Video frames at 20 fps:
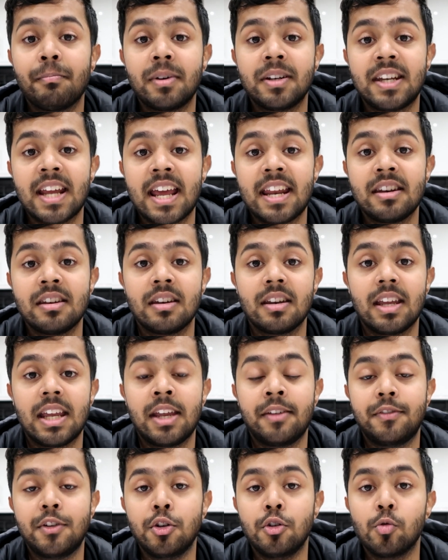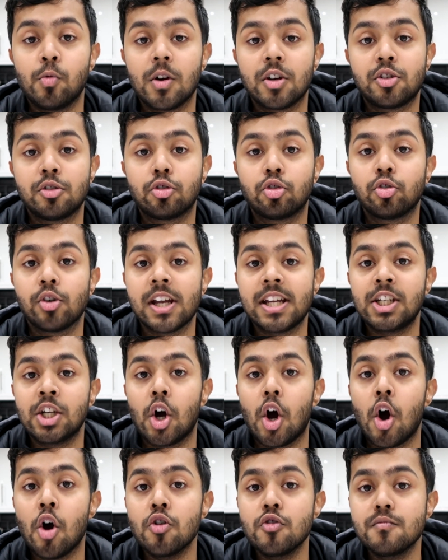but then if you were to create
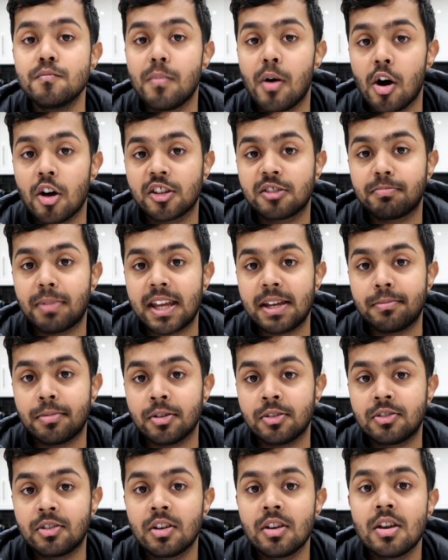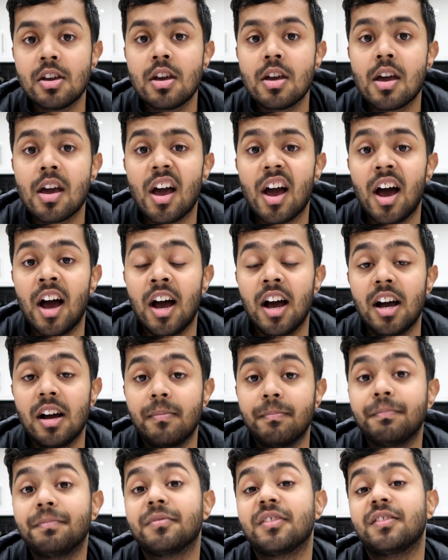your own past papers,
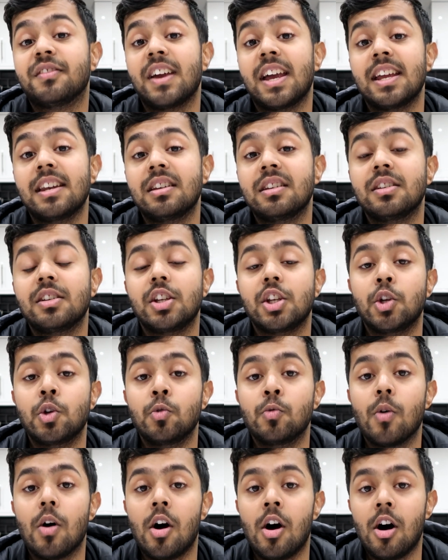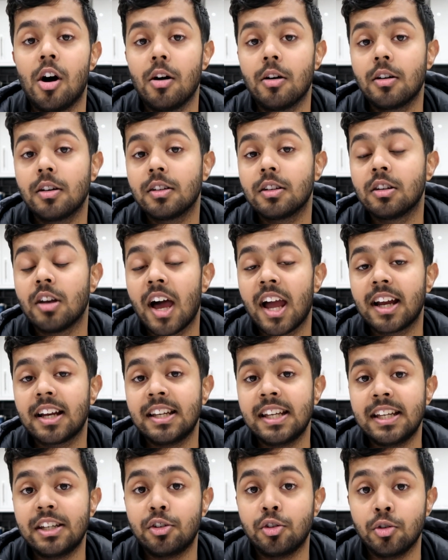then you are
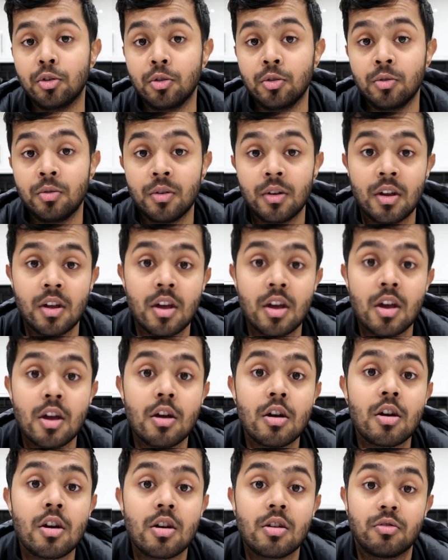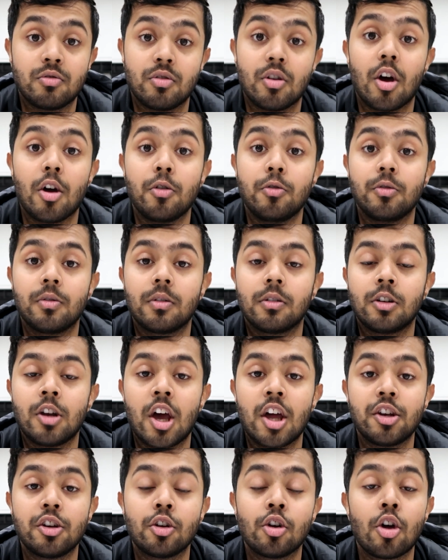likely to
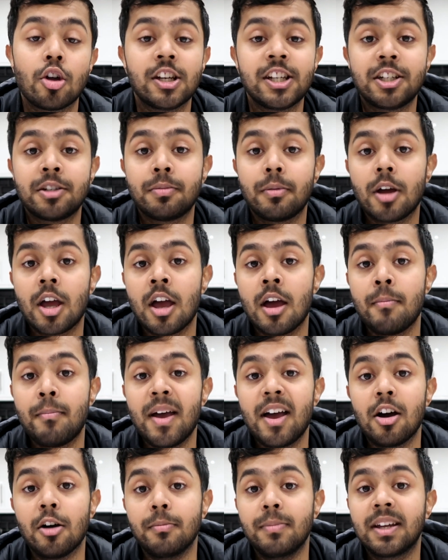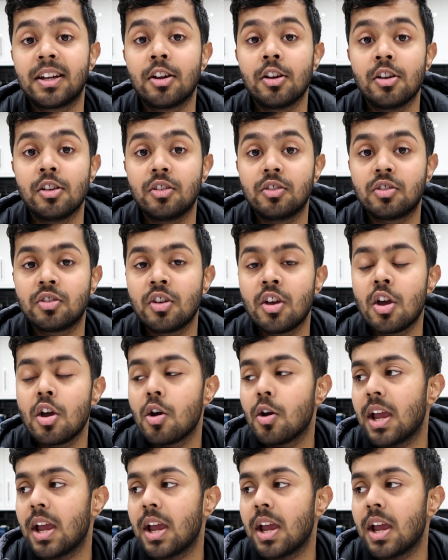learn the knowledge better, because